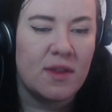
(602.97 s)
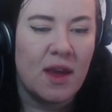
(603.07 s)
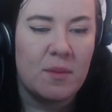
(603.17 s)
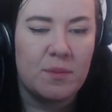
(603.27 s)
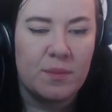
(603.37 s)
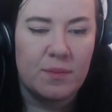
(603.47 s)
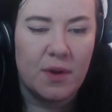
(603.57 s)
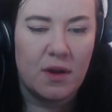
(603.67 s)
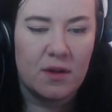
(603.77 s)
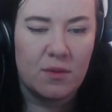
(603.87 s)
that.
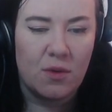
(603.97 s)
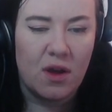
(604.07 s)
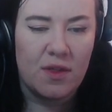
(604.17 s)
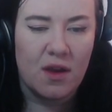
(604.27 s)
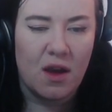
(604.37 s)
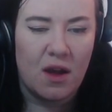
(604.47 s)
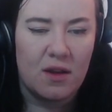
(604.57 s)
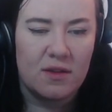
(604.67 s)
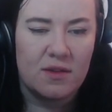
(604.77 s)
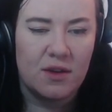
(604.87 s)
But what other
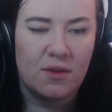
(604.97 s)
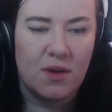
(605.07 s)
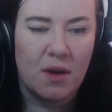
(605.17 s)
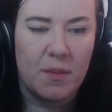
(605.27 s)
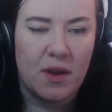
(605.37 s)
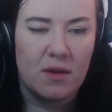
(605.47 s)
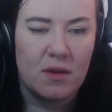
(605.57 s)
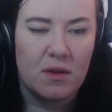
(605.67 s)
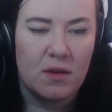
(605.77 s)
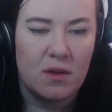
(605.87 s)
colours do you come in?